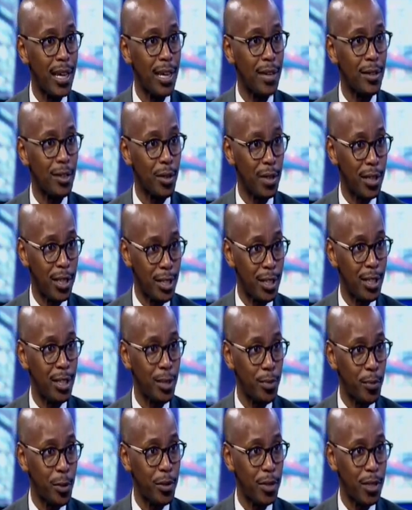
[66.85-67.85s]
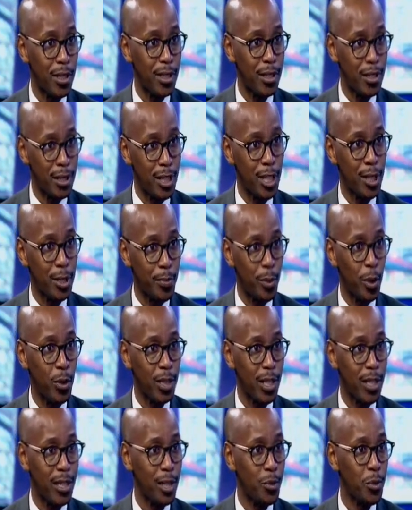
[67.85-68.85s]
so the
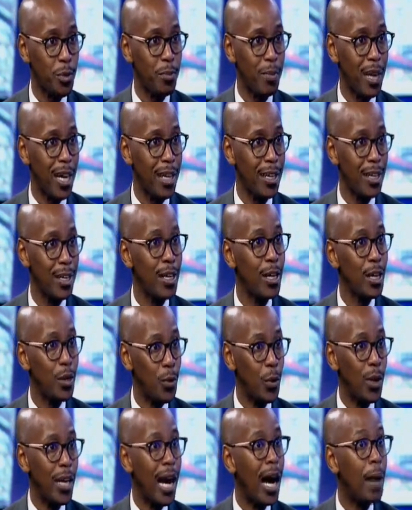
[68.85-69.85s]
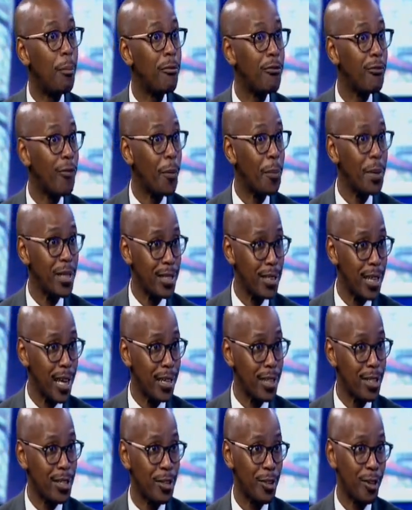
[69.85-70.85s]
disposal that we made, we're up
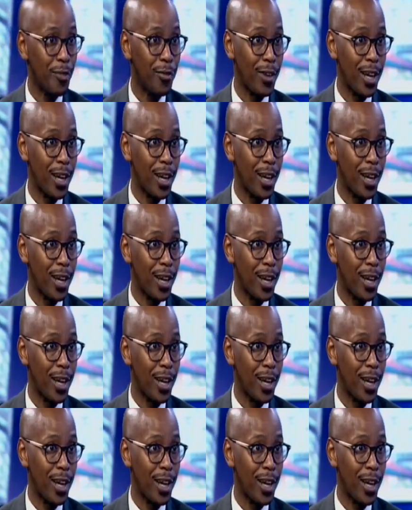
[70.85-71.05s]
4% of